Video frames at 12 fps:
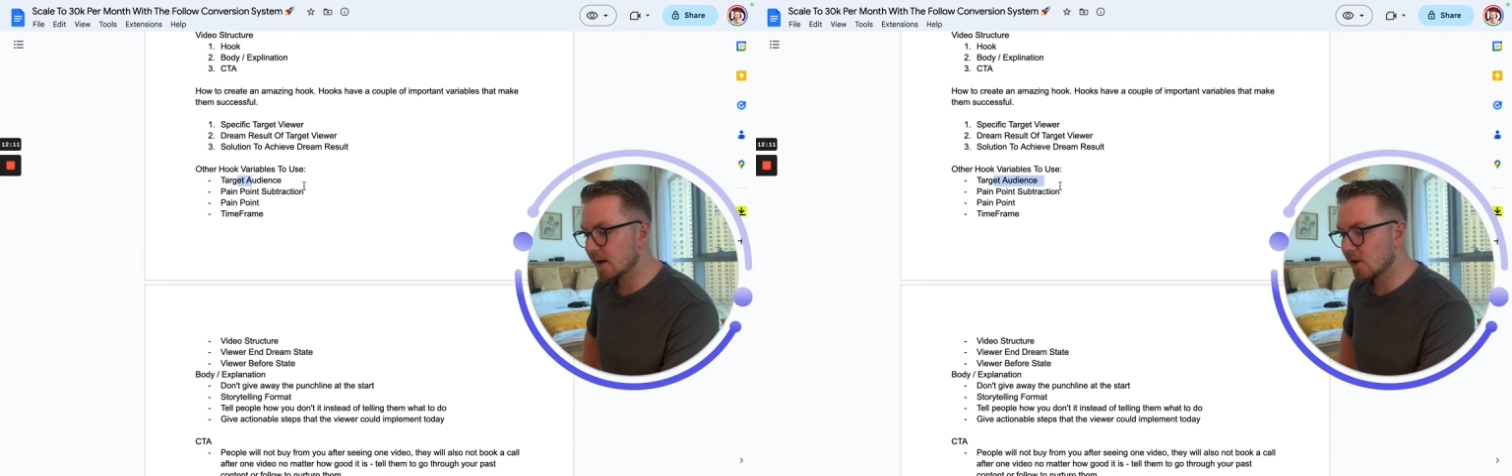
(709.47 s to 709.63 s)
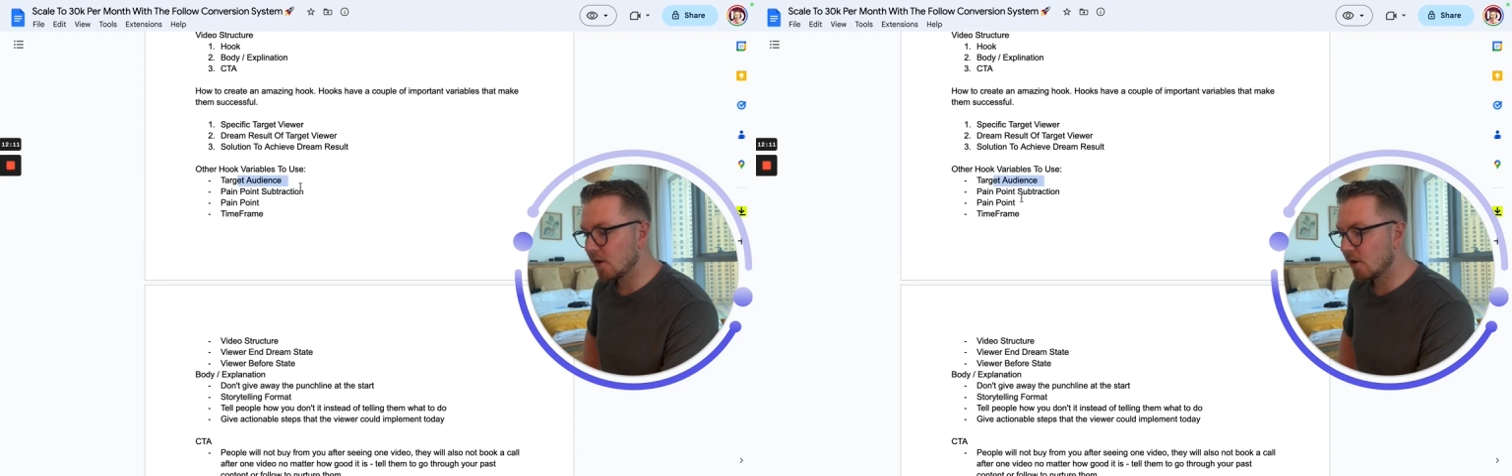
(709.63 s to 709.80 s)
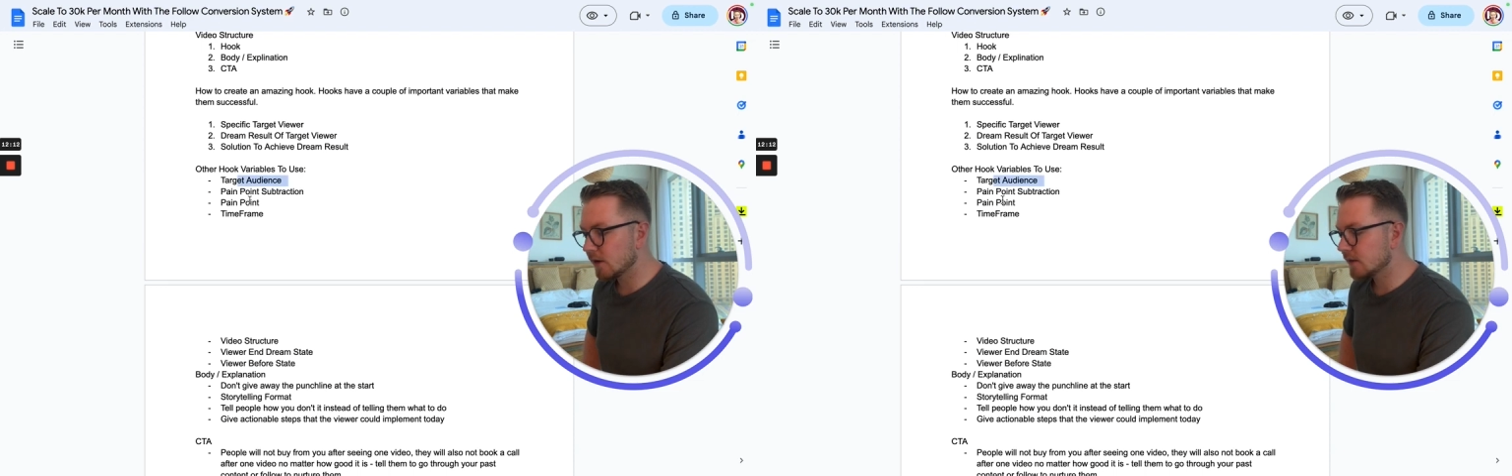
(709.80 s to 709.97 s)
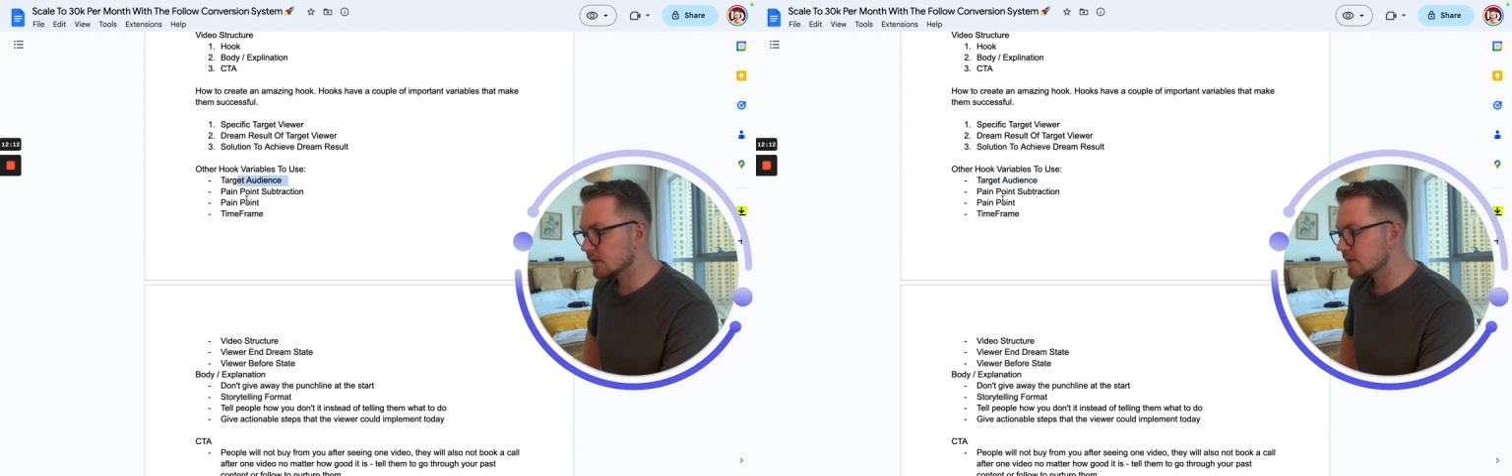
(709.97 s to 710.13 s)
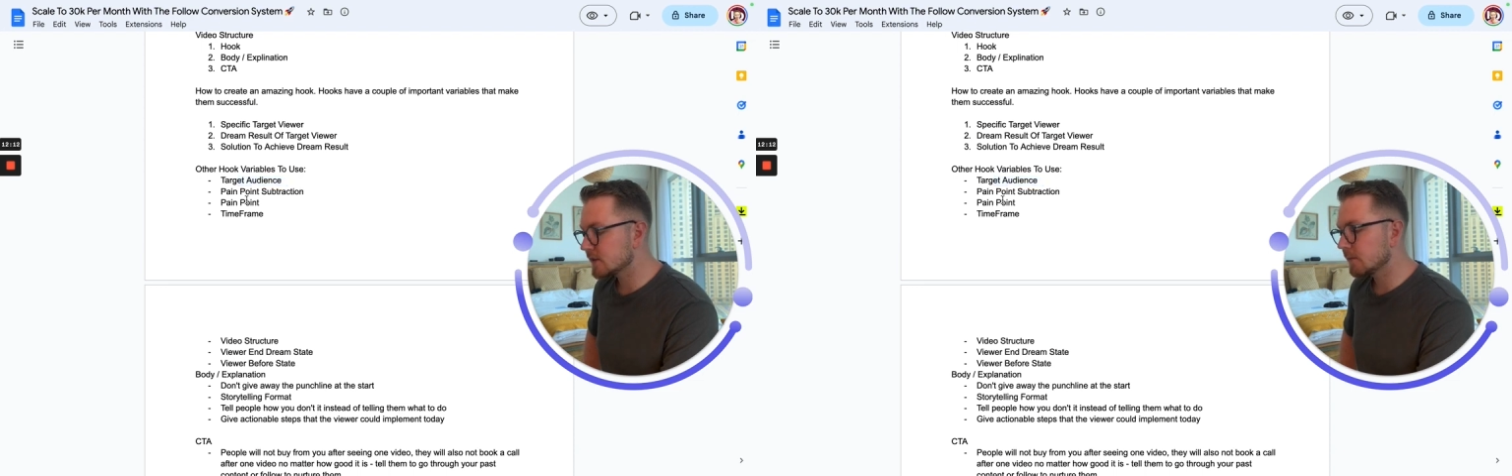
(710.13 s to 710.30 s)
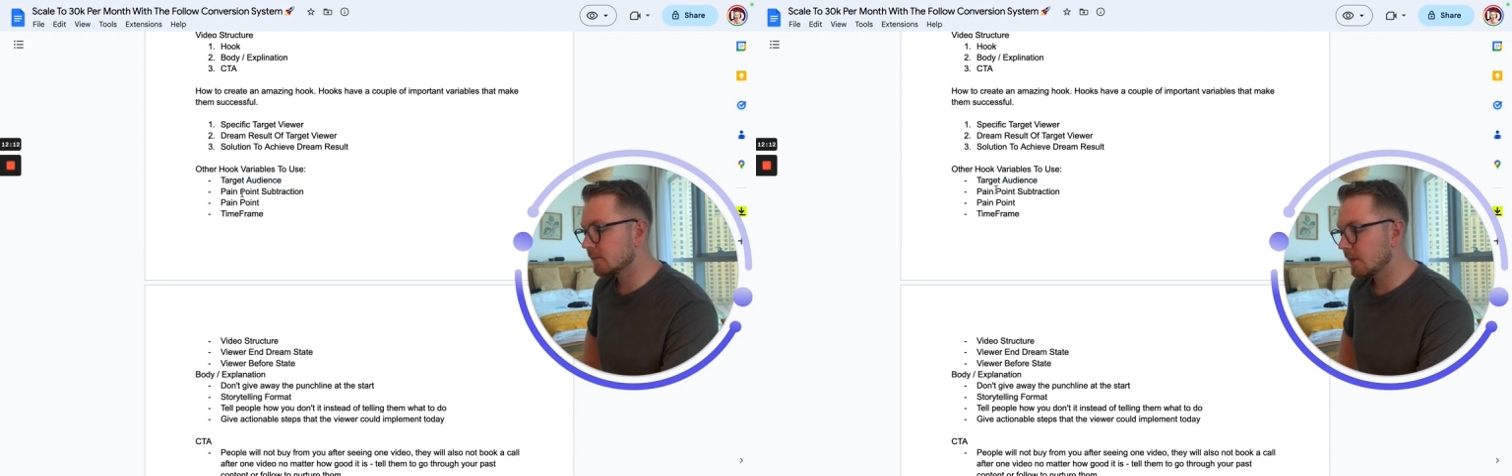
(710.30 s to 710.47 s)

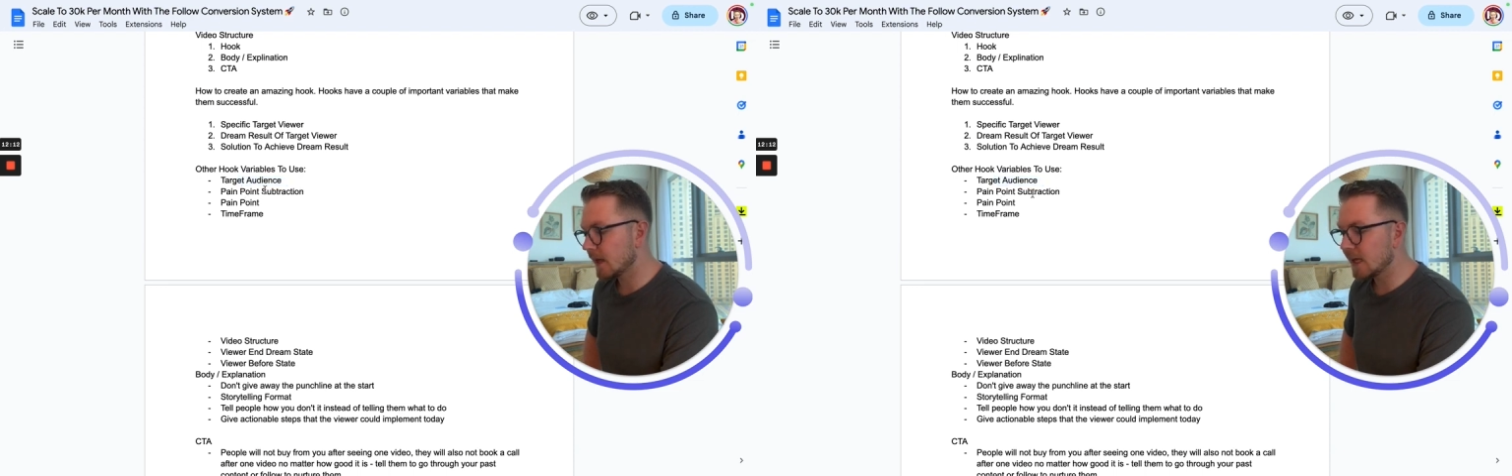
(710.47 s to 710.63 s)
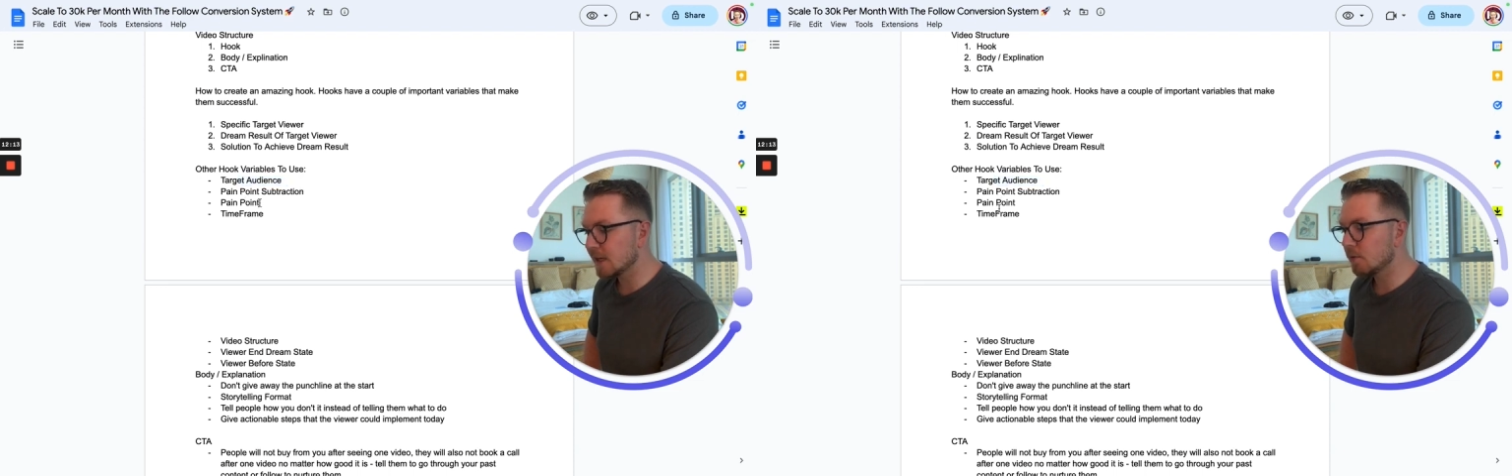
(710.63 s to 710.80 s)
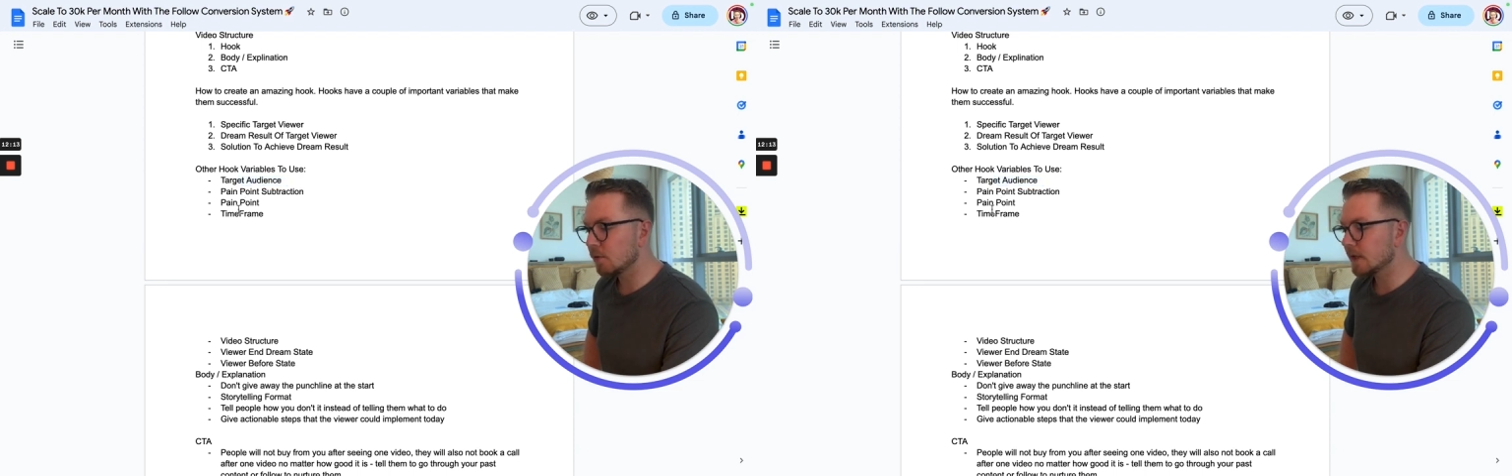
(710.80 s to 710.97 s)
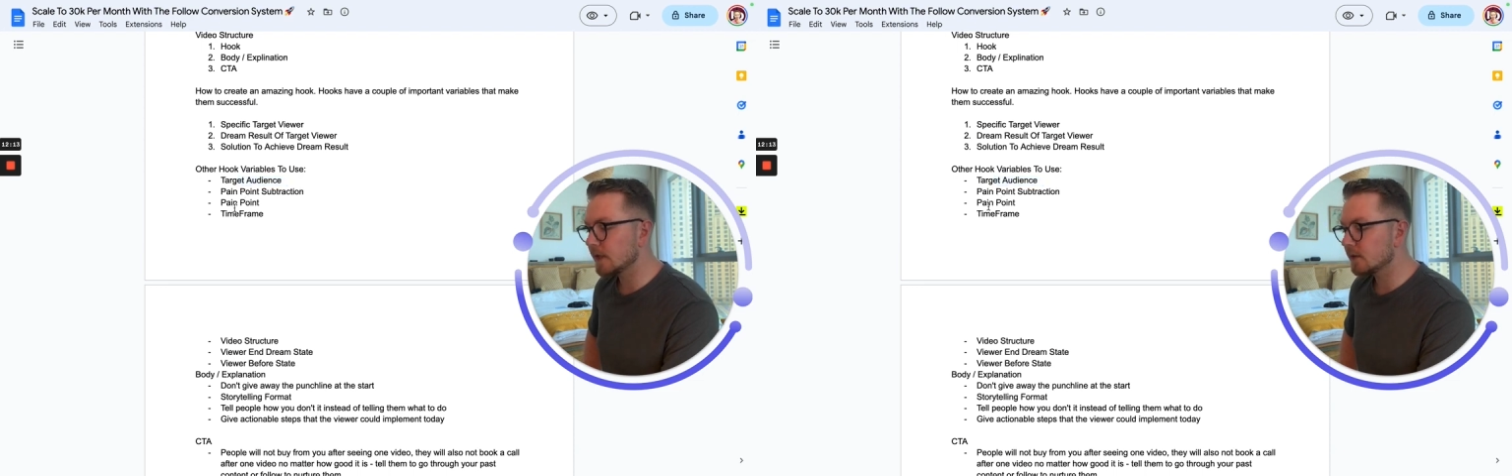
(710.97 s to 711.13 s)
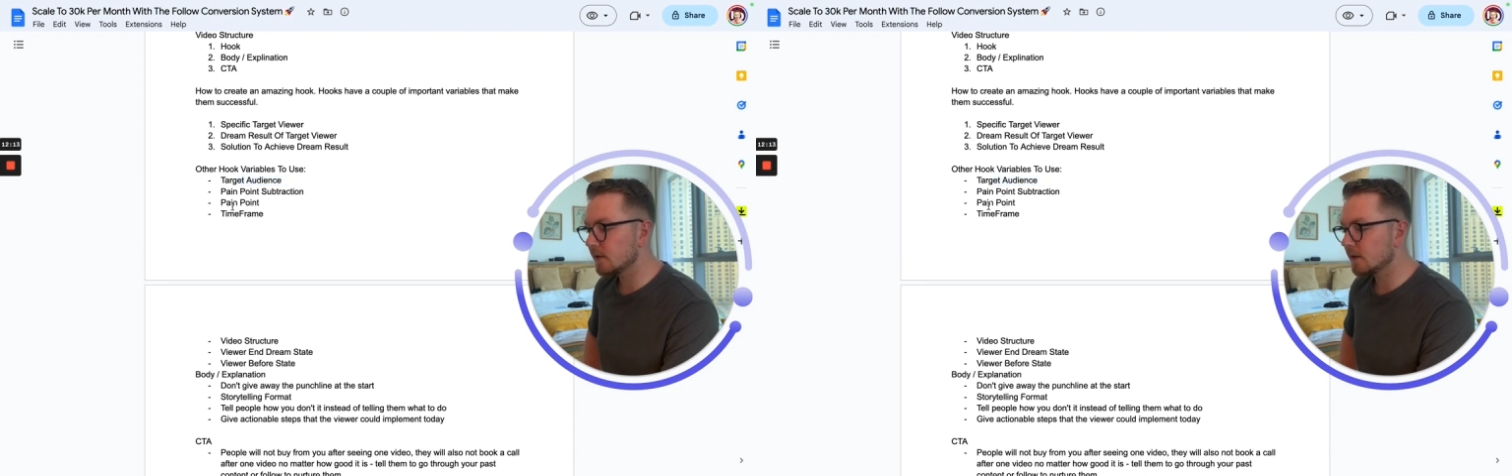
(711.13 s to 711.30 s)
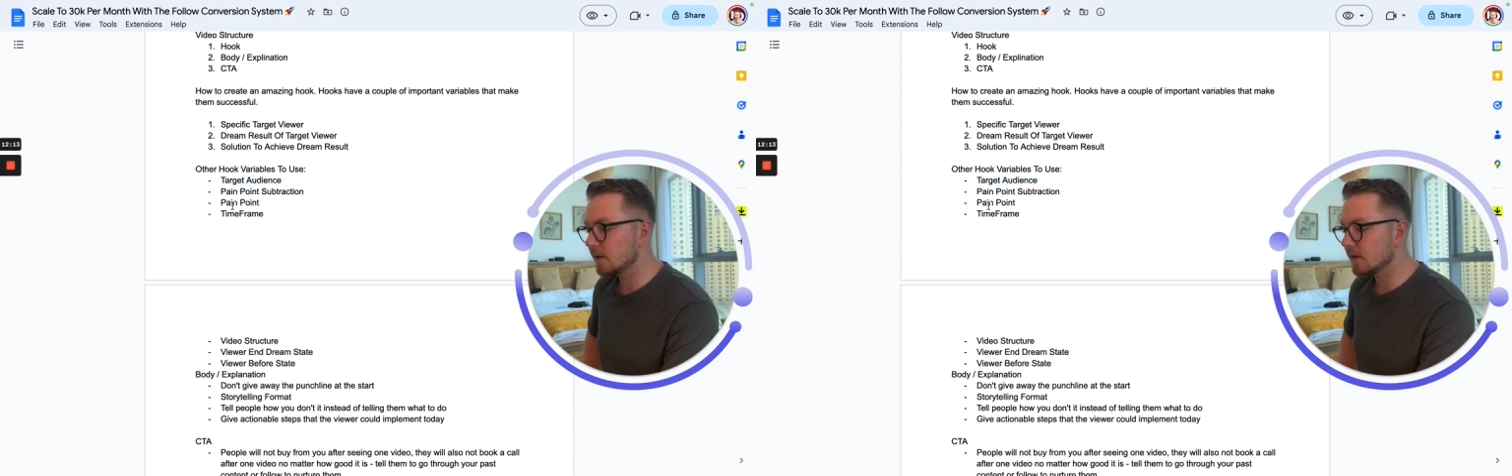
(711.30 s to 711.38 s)
audience, pain point,